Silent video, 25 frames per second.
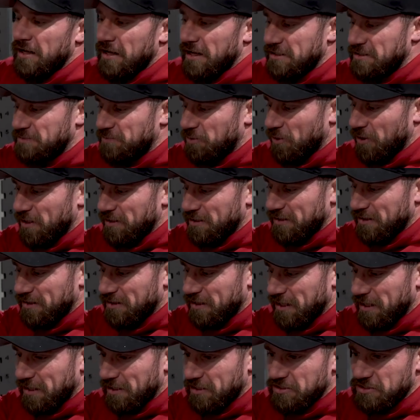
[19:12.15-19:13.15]
that's probably the
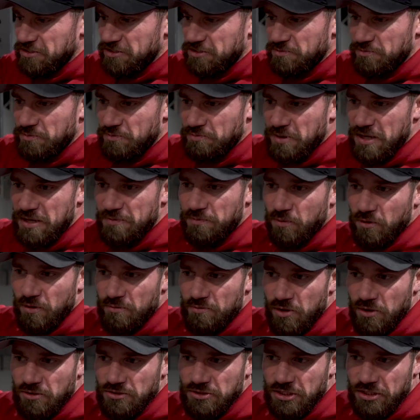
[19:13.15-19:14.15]
thing is people are
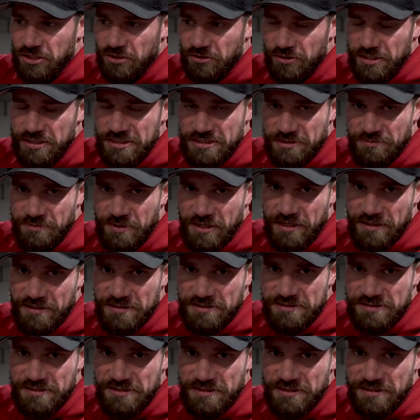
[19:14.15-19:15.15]
most curious about
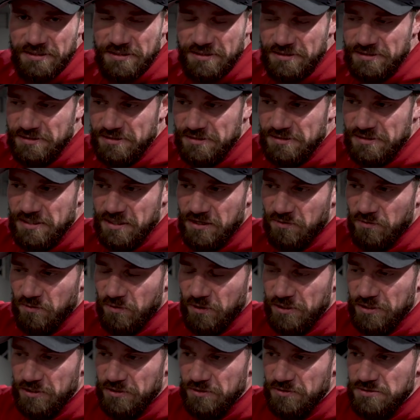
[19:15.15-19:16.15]
is the is the
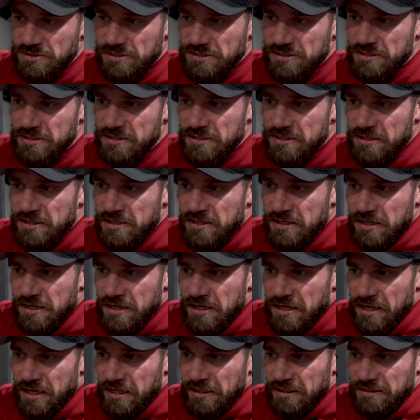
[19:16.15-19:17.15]
steroid use,
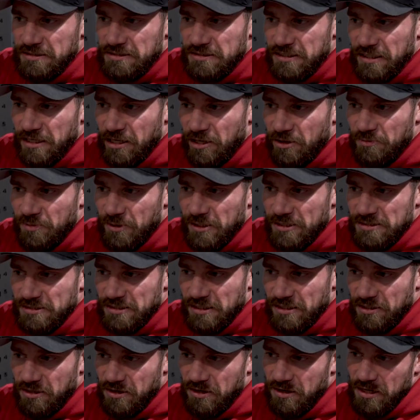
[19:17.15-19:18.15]
and it's like everybody's
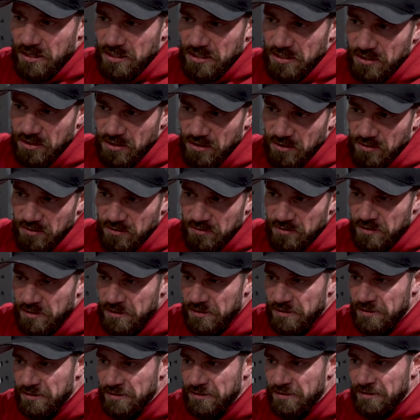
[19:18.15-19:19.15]
like, oh, you know,
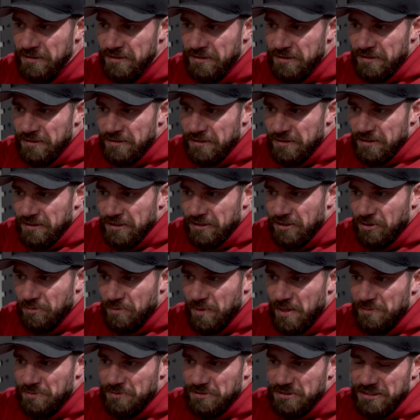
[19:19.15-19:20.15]
you know,
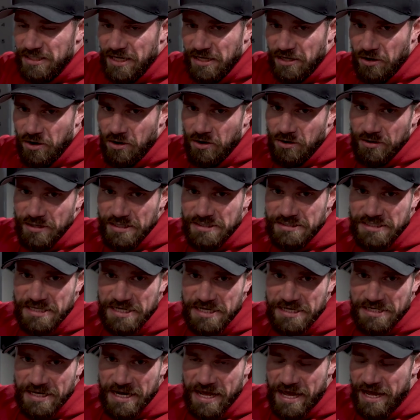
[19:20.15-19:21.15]
people saying, oh, is
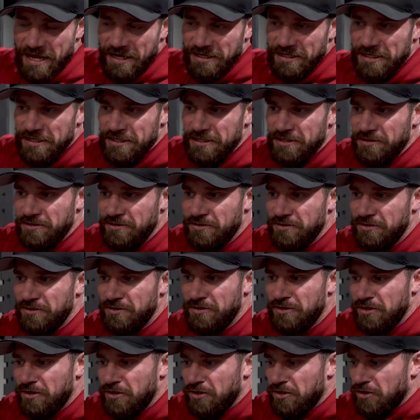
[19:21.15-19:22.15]
he natty,
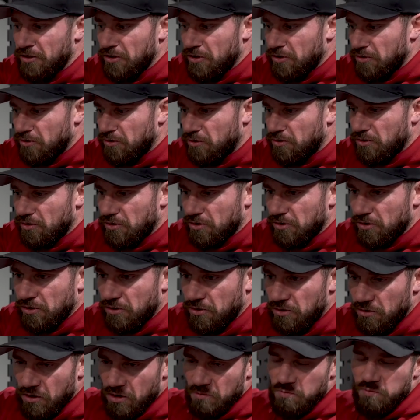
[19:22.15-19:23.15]
or
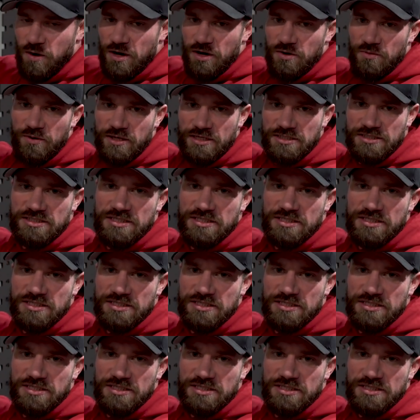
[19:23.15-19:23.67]
oh, I wonder what a